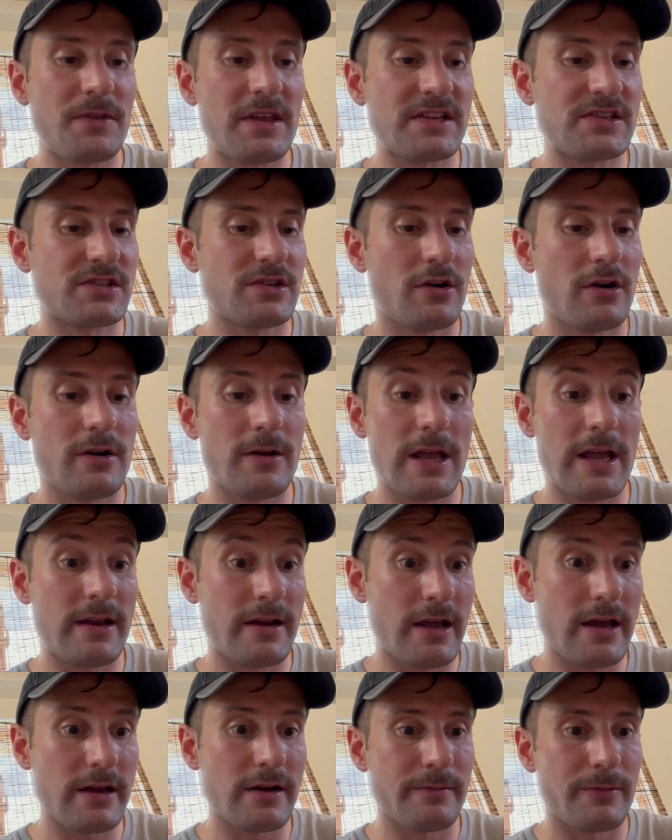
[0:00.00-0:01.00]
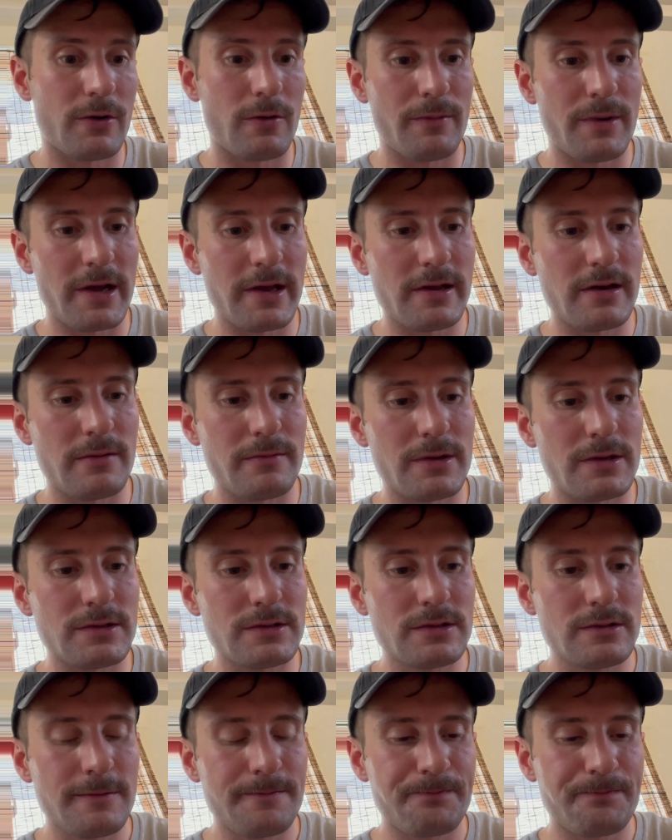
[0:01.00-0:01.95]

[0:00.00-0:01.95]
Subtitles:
It's not inedible by any means.